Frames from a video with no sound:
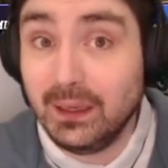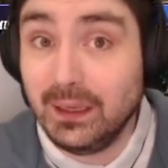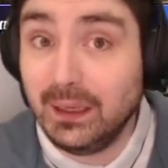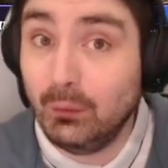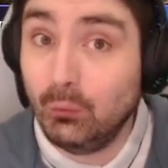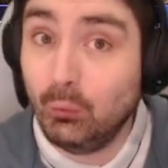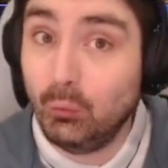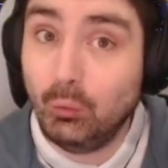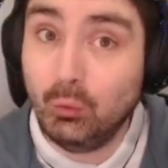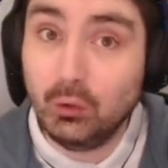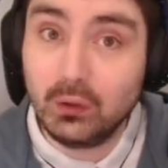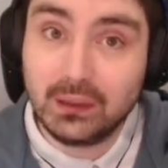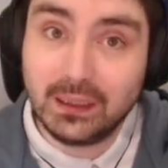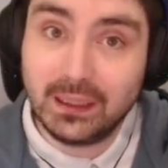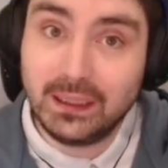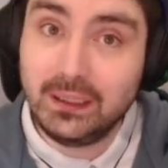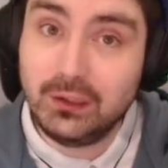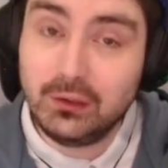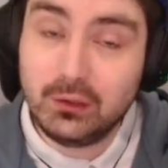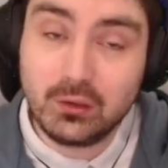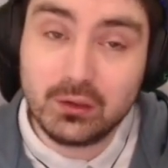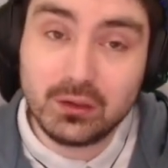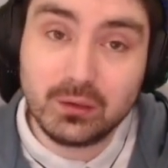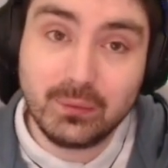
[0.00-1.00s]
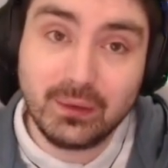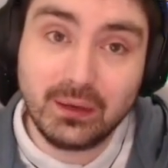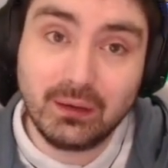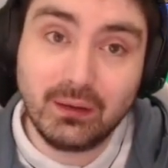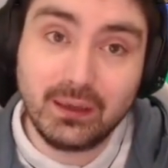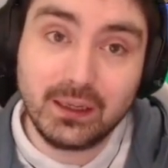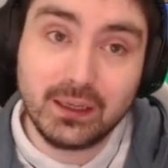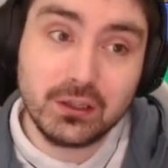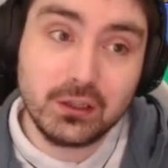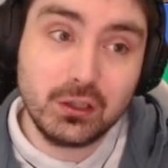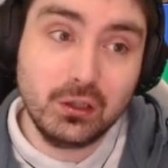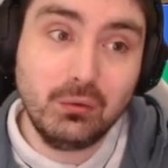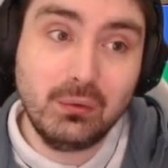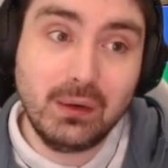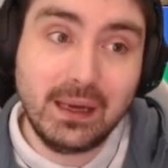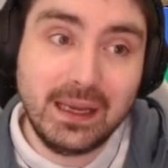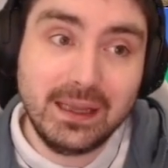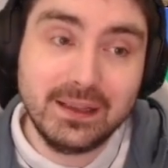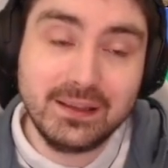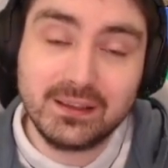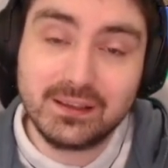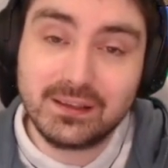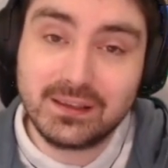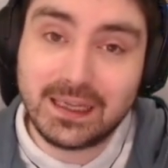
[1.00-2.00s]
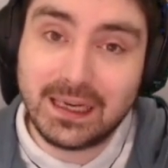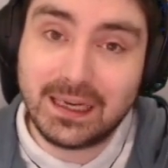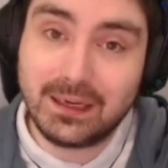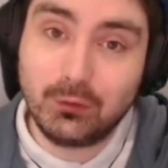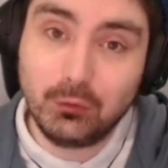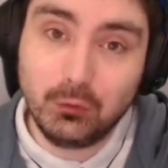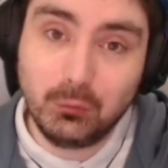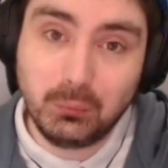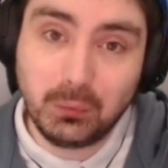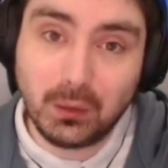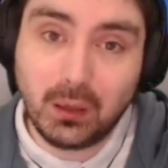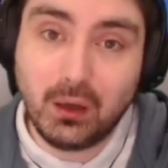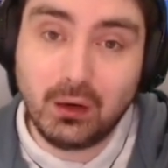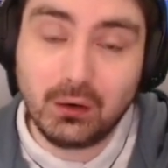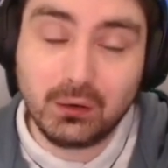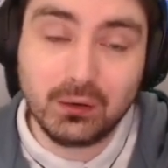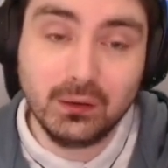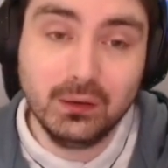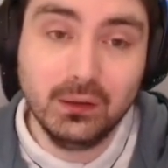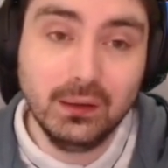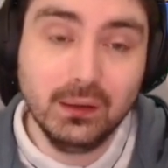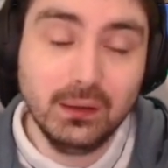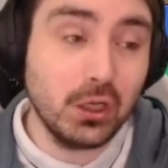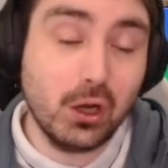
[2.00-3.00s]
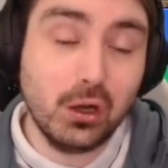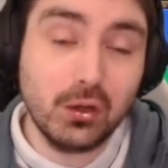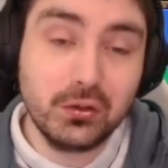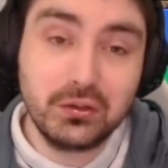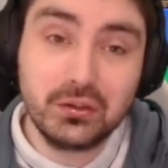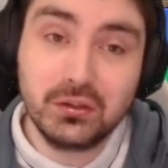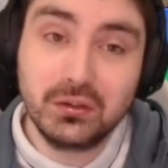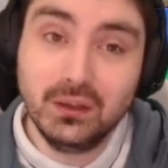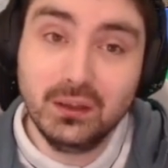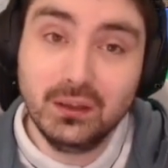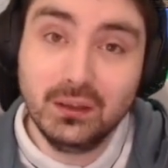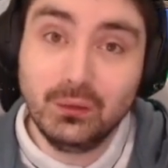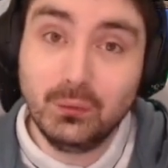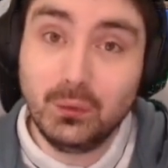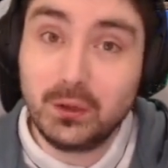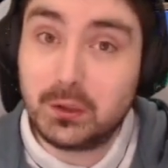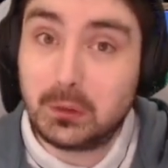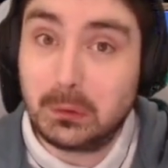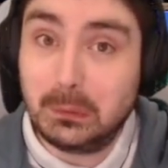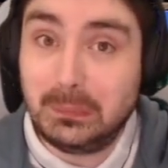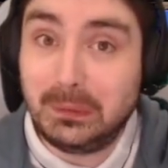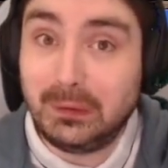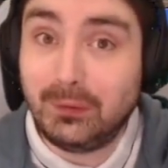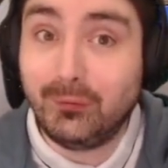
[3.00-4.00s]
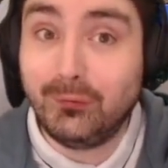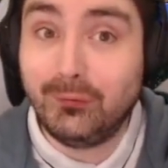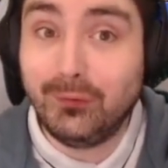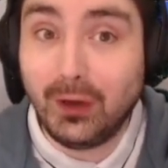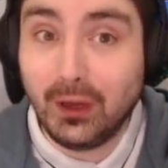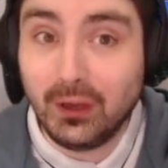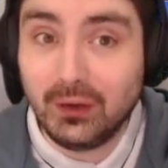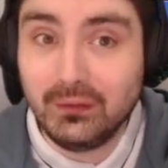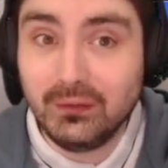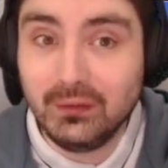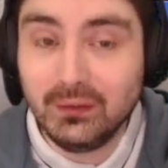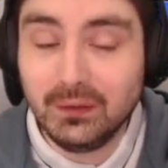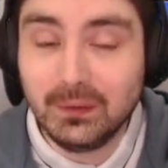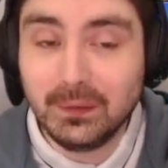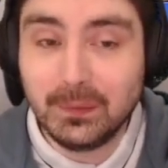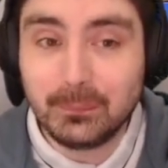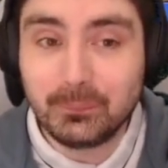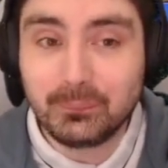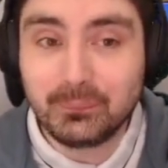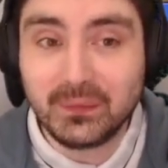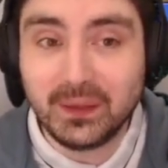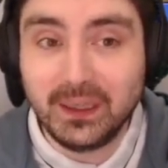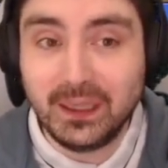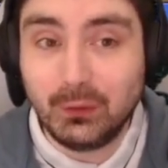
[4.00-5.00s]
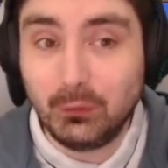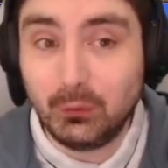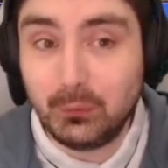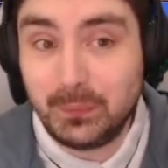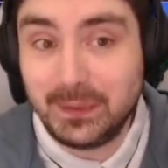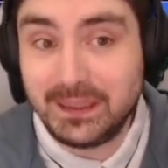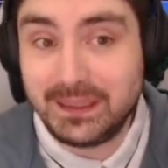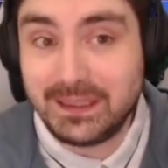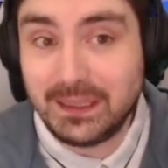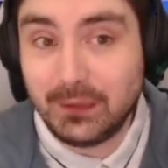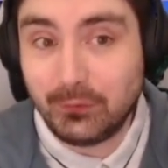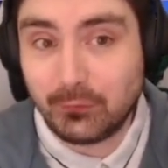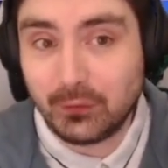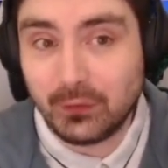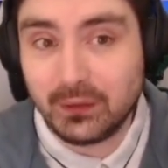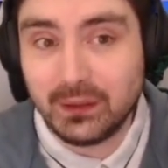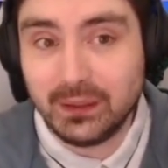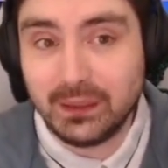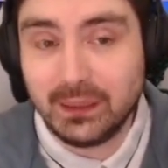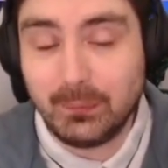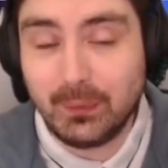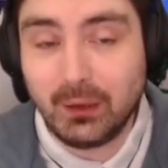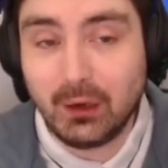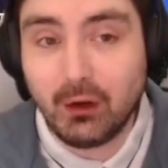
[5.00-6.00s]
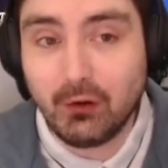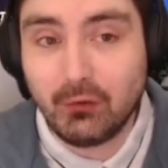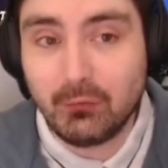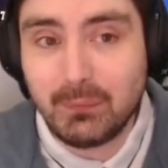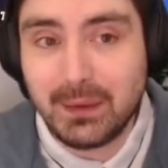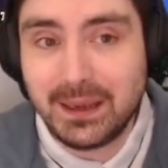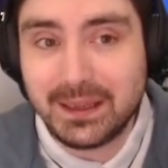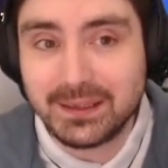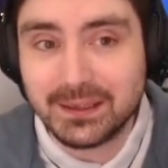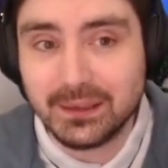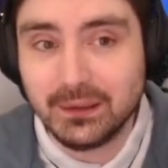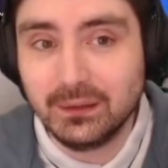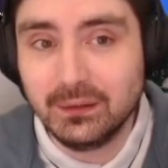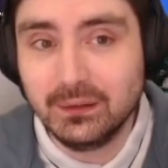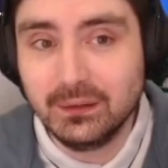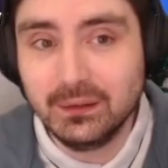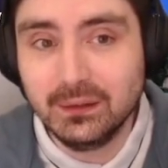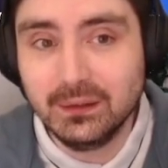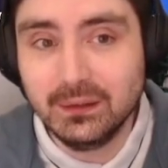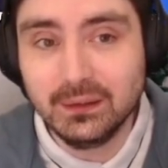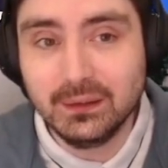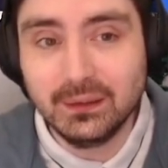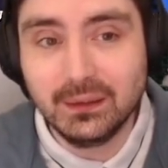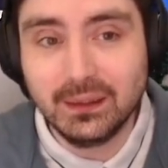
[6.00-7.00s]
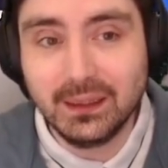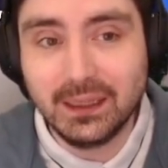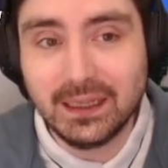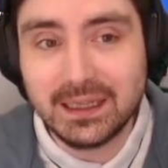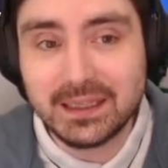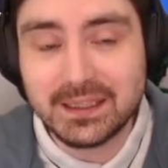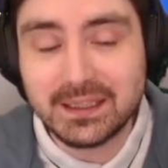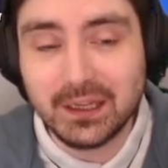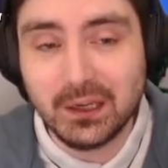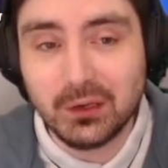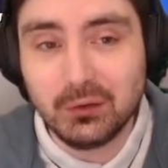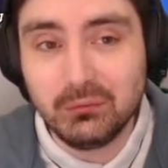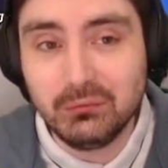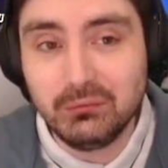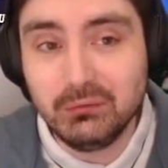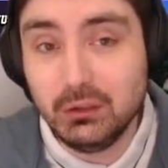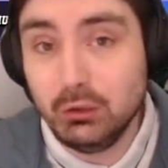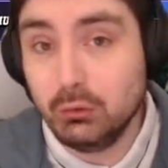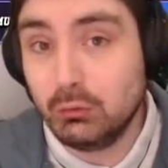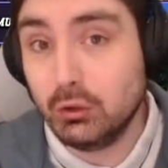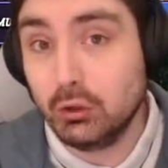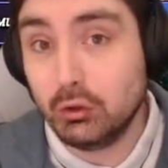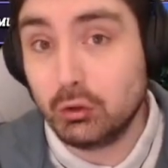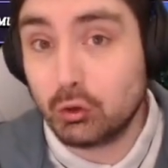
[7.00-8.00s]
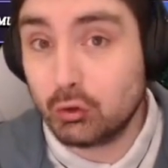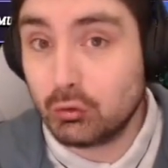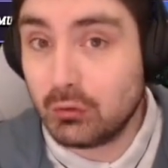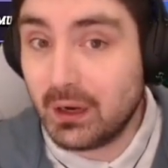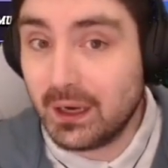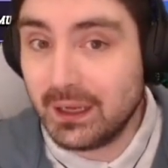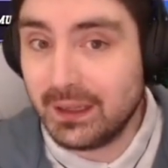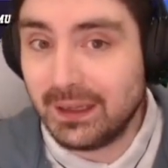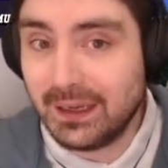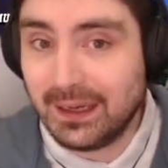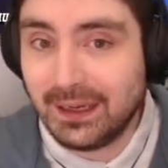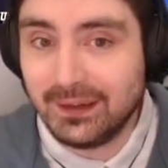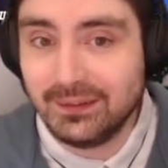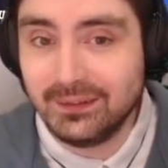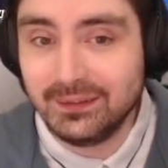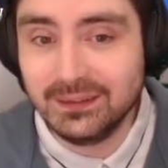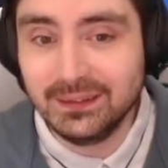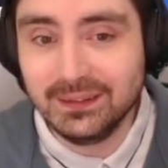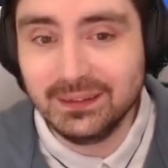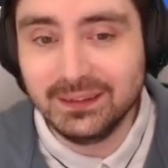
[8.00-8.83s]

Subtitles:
It would let you do something like two heads, tackle, block, dodge, which would be fun, and it would be different and it'd be off meta. So you could try that.